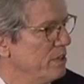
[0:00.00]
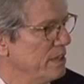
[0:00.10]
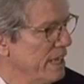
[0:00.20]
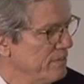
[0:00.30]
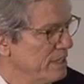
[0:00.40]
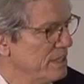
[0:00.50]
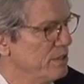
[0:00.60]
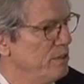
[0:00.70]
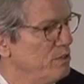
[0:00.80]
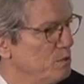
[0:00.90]
are having an
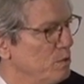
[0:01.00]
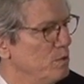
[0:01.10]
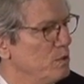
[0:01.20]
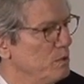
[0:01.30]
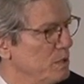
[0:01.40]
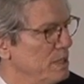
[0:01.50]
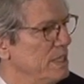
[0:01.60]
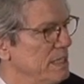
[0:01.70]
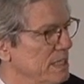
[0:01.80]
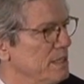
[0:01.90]
increasing role
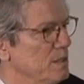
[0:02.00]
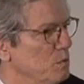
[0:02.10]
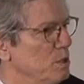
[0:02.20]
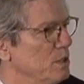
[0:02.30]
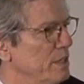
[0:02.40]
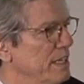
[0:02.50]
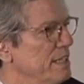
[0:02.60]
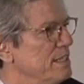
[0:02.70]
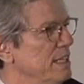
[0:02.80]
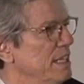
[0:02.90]
in the world,
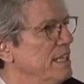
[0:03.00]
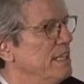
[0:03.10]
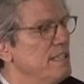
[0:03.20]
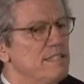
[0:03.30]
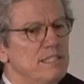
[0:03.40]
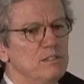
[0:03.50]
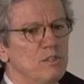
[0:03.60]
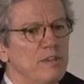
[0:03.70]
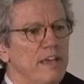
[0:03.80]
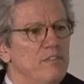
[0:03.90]
they still
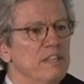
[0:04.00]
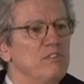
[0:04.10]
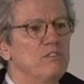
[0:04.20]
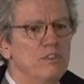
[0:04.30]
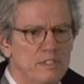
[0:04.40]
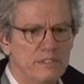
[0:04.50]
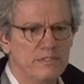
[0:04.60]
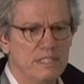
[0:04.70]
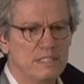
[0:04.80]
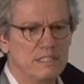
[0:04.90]
don't have the
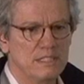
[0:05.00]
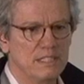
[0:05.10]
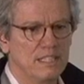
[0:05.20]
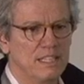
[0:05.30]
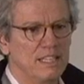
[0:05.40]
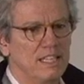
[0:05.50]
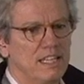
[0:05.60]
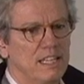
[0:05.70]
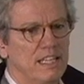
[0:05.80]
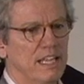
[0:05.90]
assertiveness
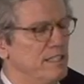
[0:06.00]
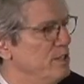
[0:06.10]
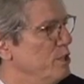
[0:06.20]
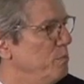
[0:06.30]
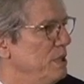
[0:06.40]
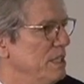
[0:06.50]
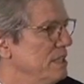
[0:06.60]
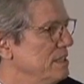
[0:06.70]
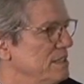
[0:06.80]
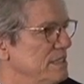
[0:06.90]
that
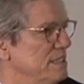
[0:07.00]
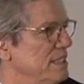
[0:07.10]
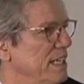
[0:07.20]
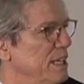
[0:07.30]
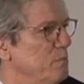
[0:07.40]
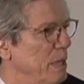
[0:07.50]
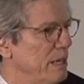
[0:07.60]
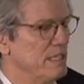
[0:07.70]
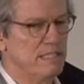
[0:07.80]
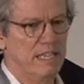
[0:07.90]
Europeans and
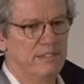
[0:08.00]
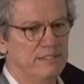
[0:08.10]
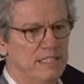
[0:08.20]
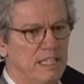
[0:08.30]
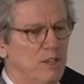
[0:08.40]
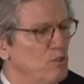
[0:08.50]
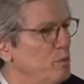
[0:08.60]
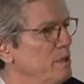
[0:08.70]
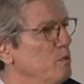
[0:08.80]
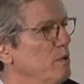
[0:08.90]
Americans have.
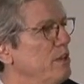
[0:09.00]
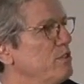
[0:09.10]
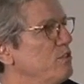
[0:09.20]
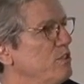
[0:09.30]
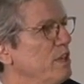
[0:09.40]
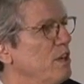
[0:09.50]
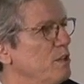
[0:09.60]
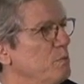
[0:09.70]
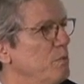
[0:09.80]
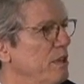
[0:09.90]
So when the Russians take
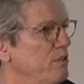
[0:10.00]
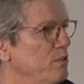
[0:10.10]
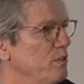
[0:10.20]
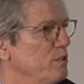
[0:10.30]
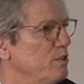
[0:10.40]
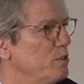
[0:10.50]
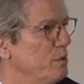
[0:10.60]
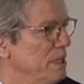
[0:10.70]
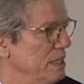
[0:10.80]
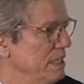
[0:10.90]
on the presidency of the
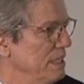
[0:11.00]
G20,